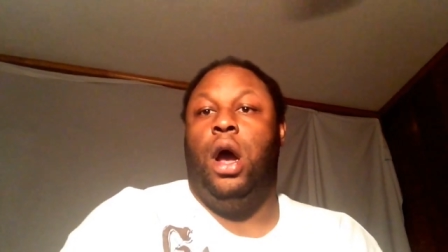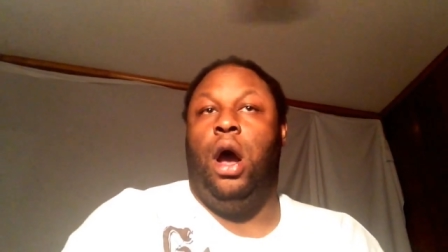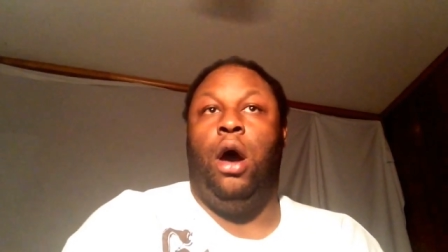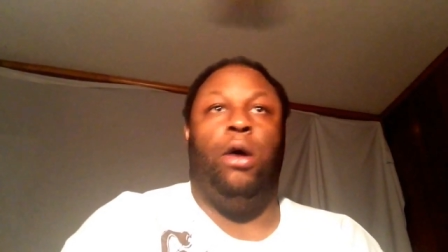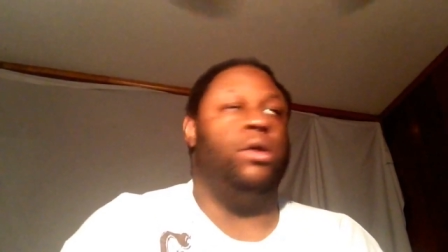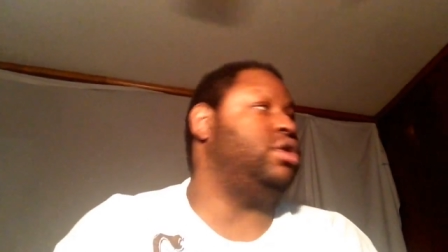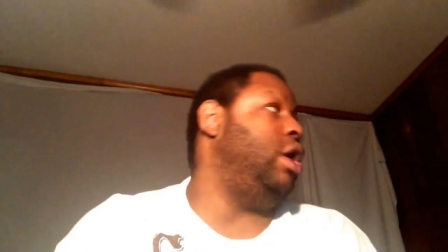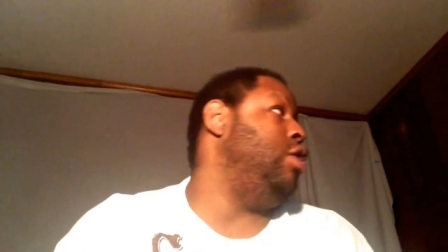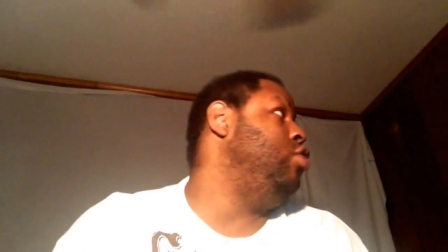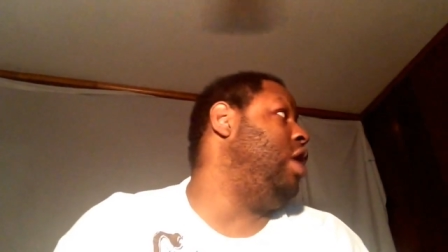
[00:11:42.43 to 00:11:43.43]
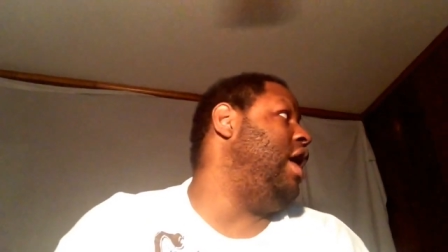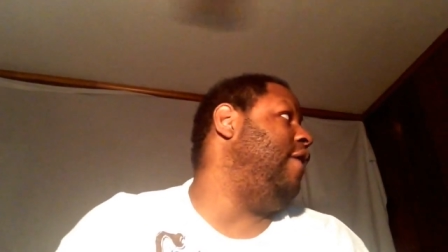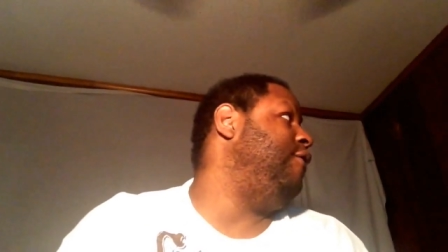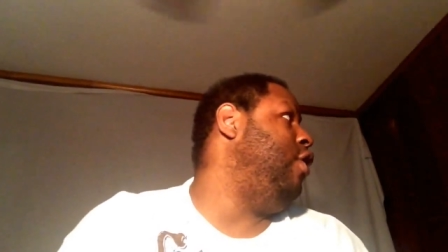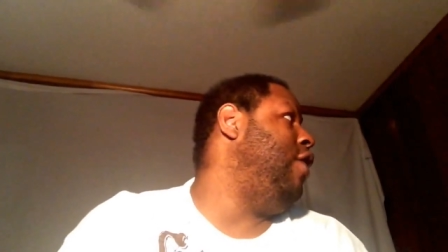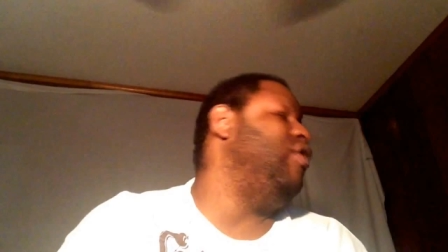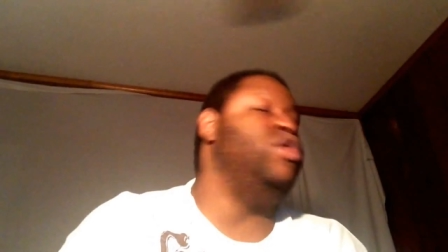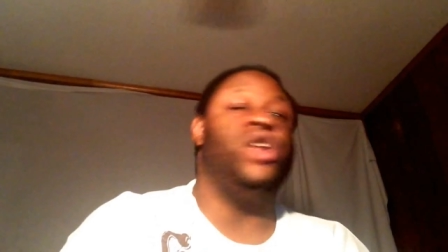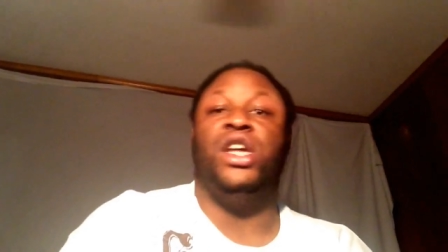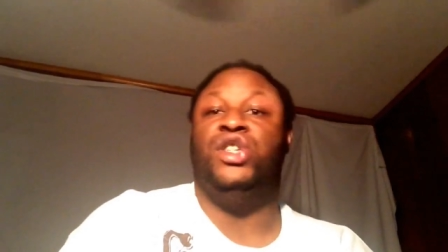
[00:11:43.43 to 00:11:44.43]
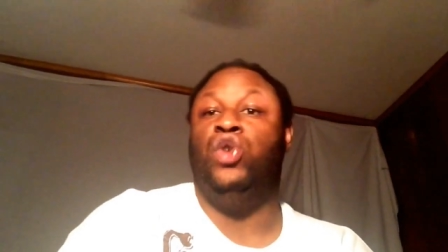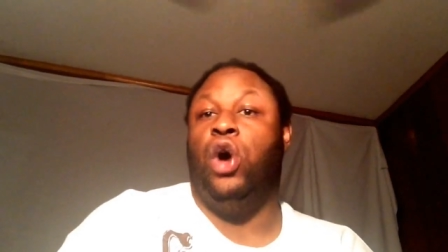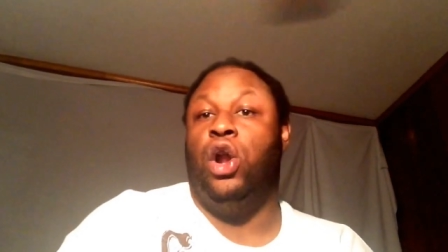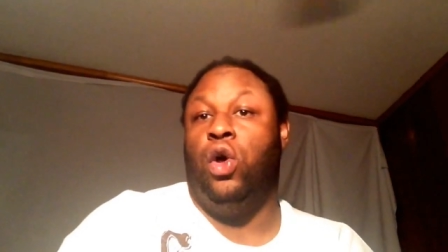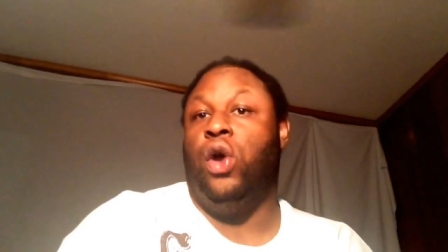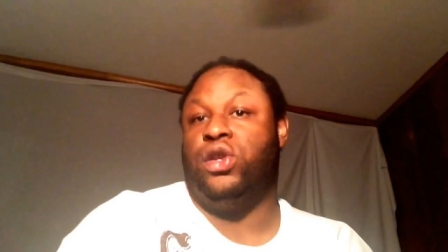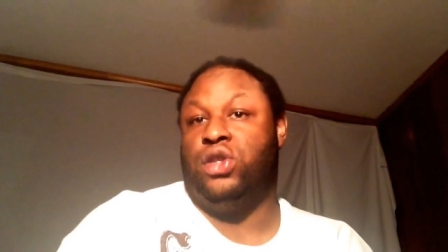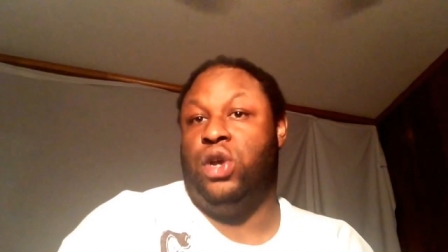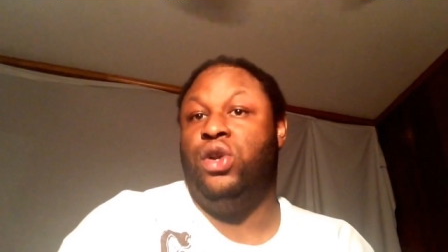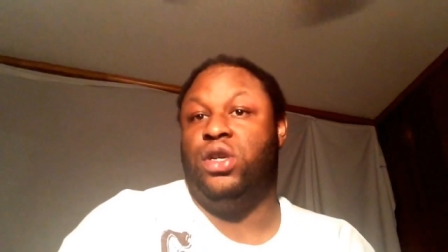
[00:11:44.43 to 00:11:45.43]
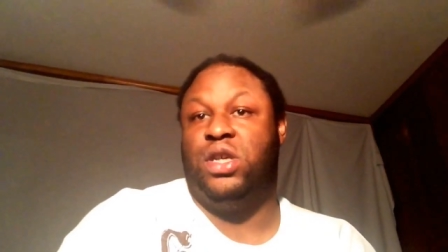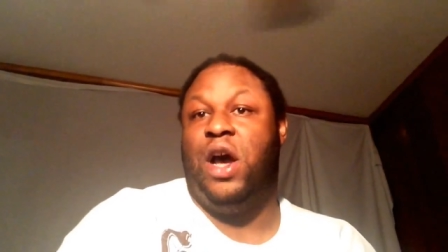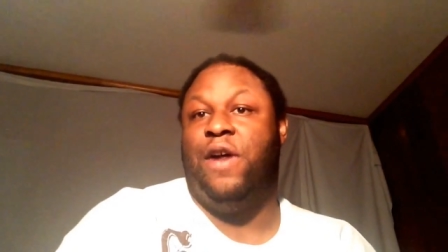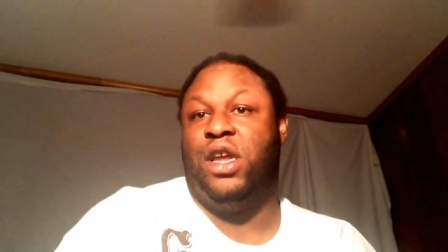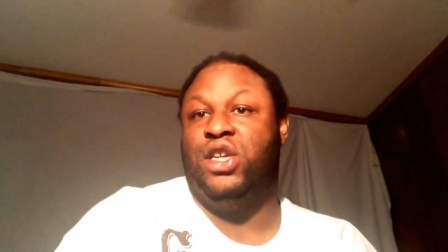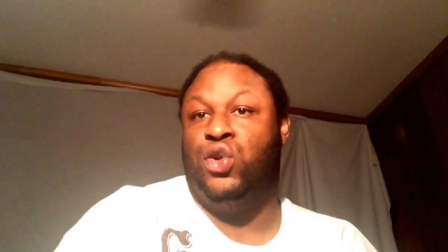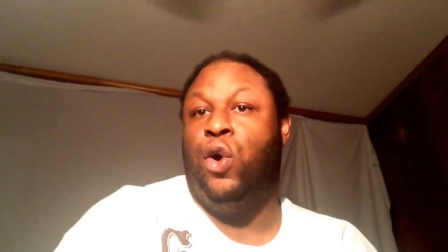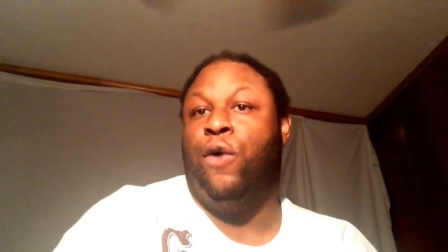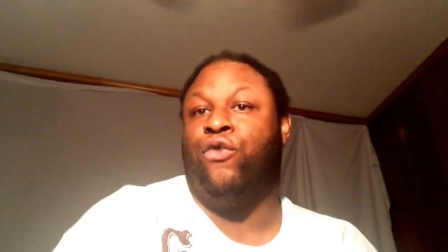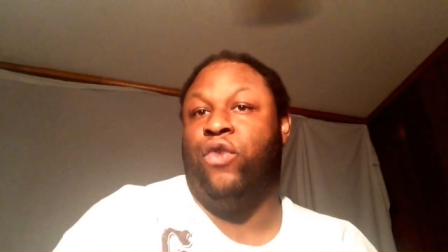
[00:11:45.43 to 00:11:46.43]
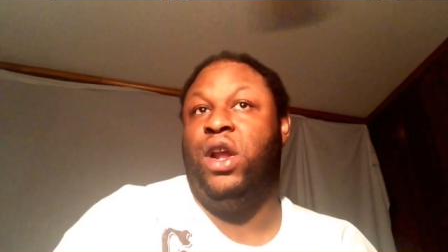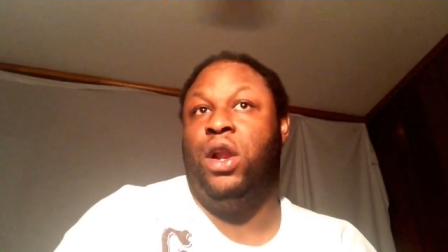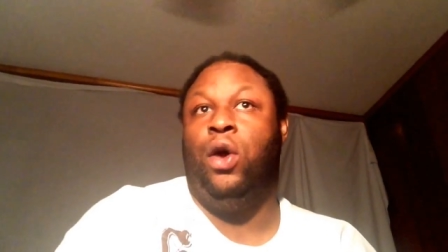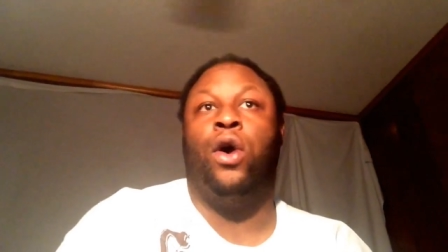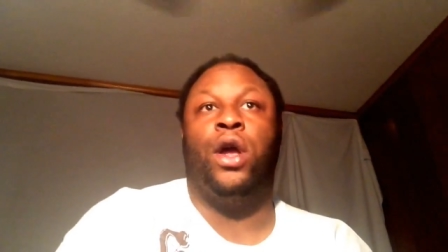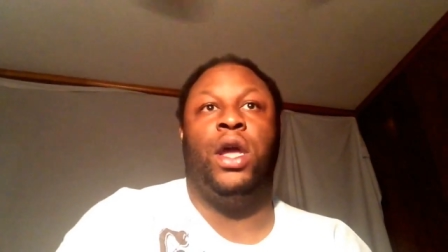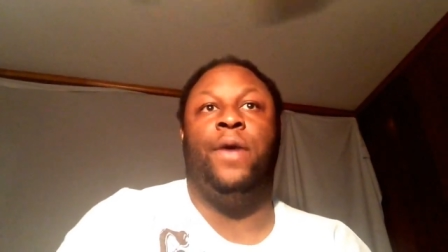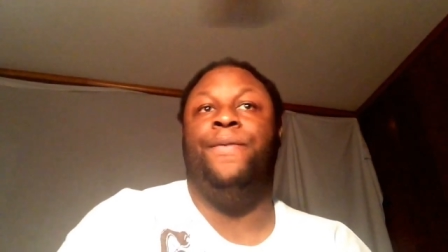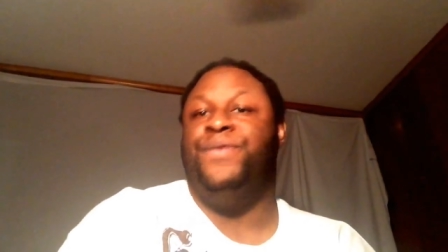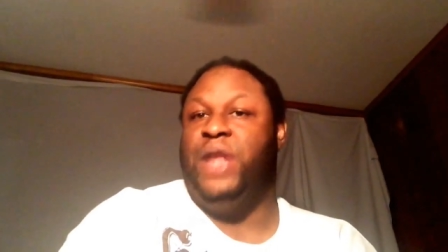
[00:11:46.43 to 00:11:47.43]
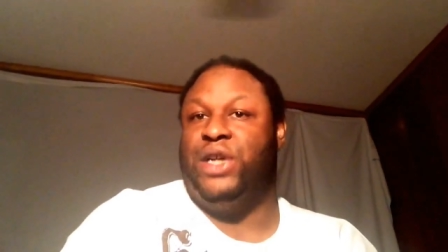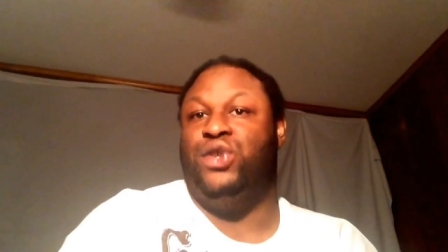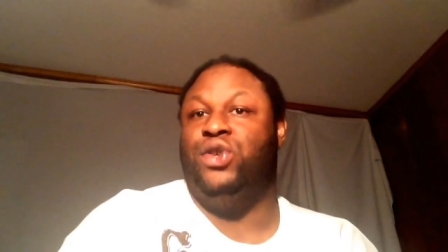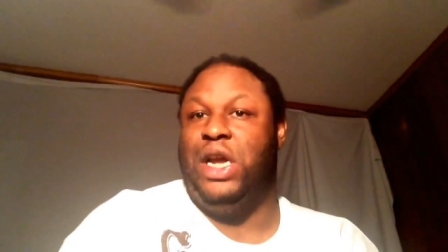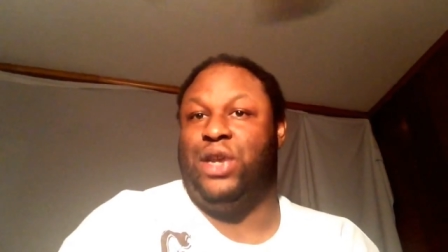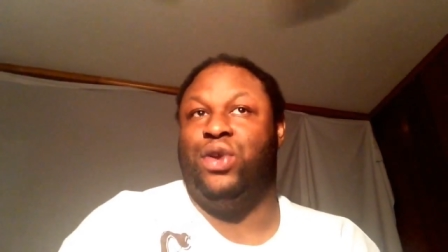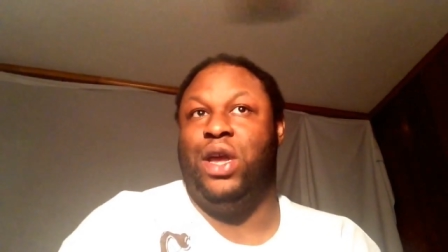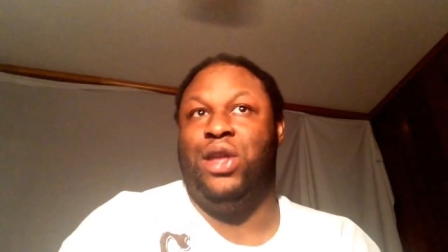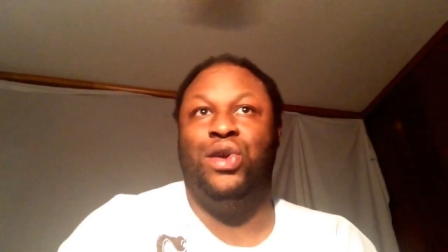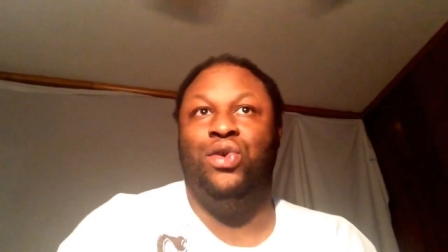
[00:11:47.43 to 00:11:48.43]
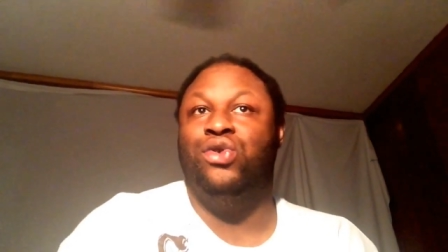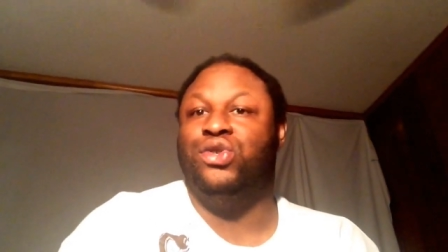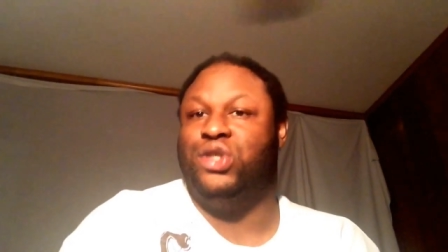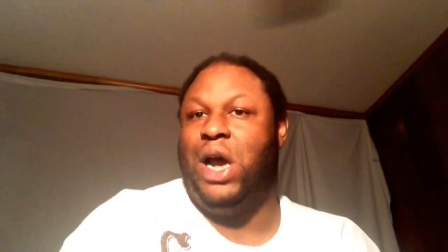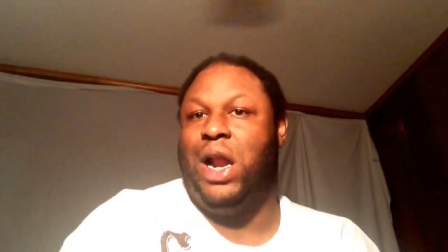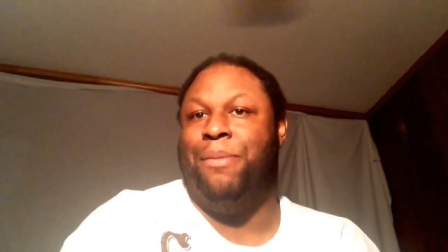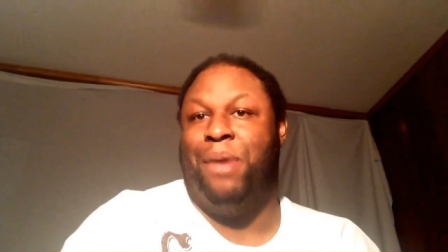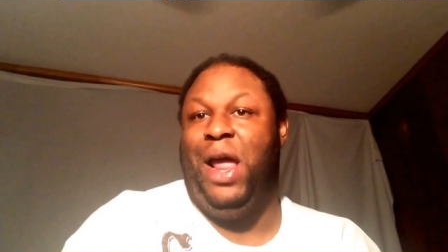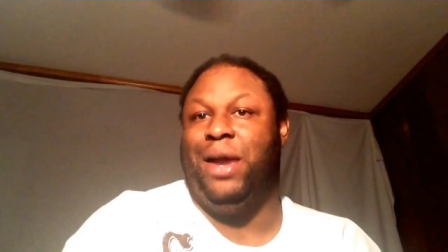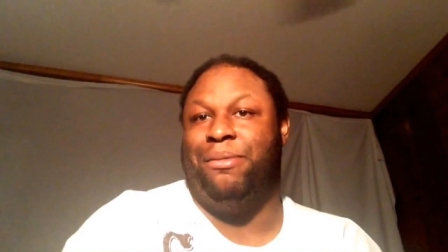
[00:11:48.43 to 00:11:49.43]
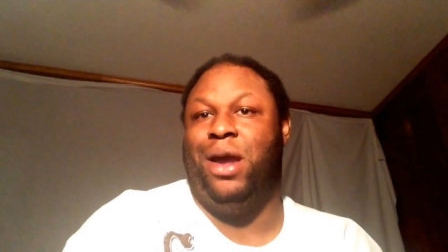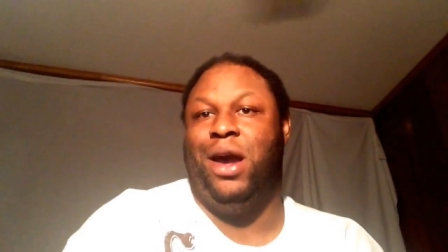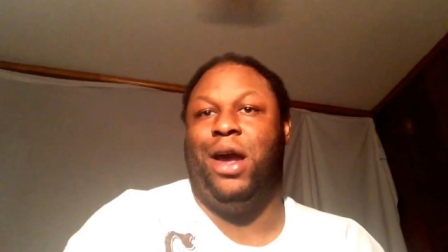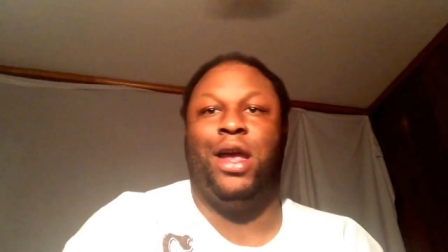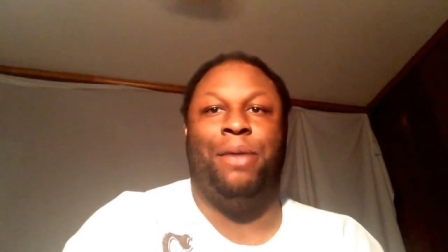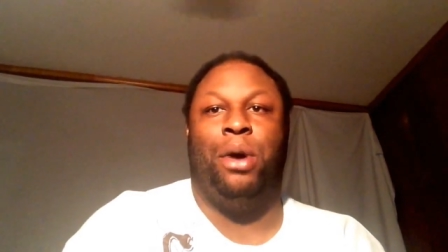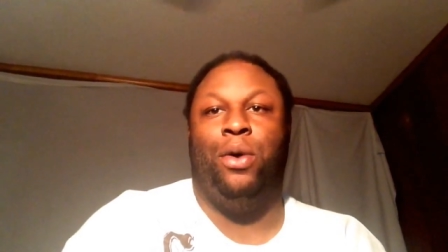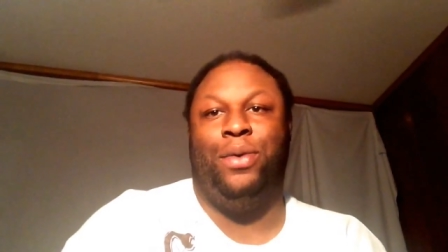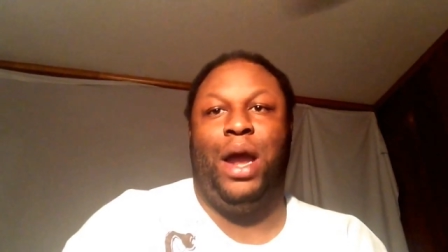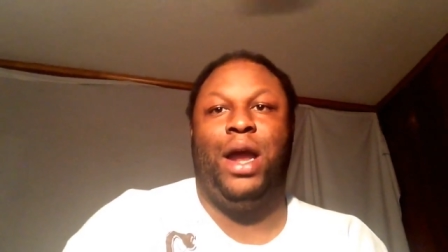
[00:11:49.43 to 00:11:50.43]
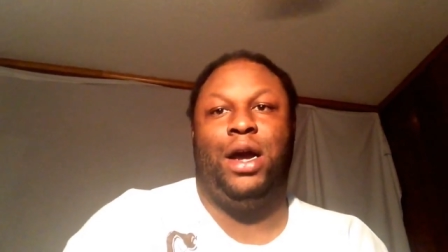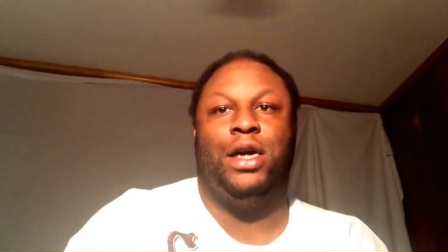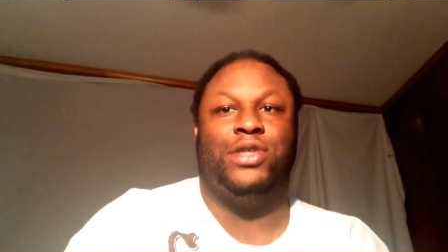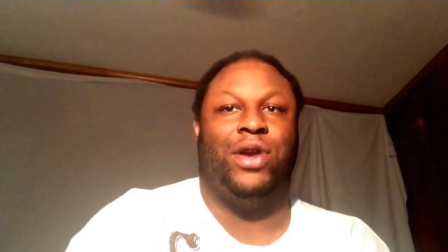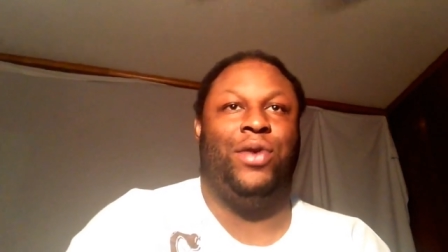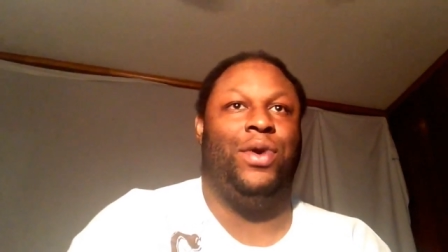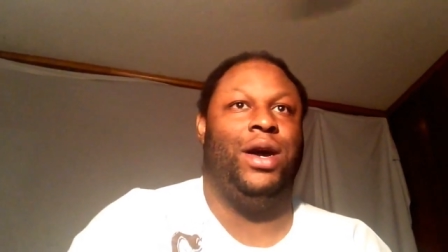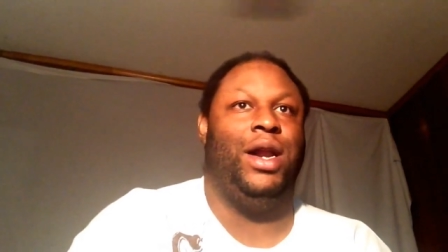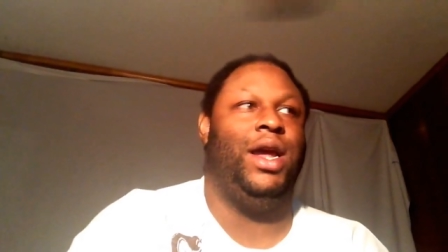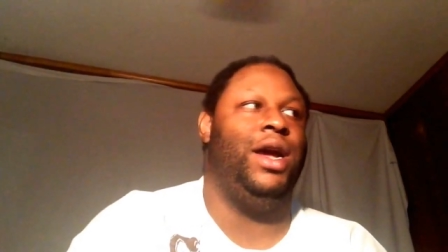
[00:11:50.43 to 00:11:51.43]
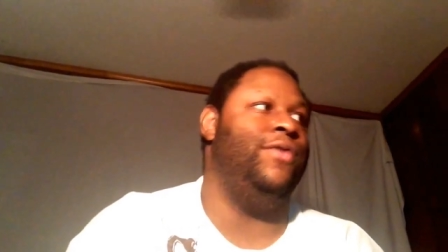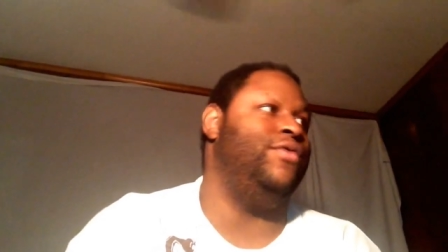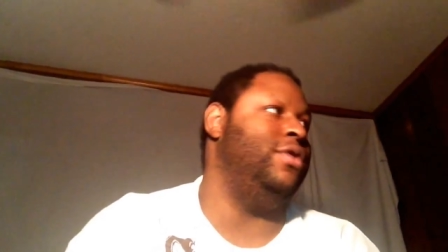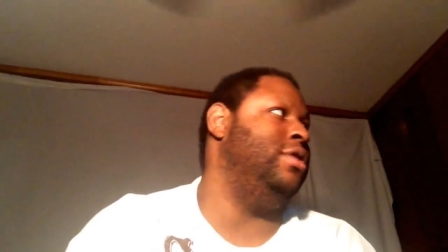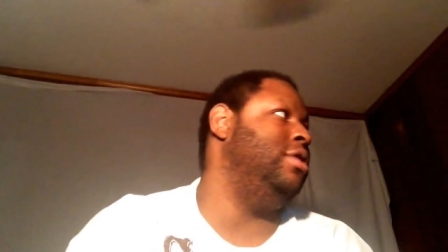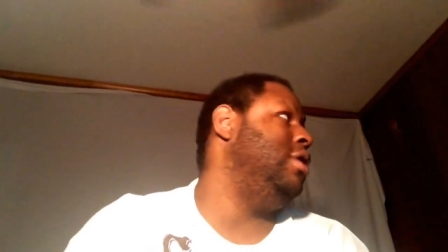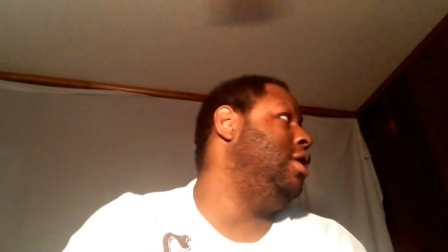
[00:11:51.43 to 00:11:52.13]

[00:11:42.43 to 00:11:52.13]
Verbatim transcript: Oh, so you can't afford you get you a lawyer, so you decide to get you a free lawyer that you think you can use trying to blackmail him. Okay, Andre, whatever.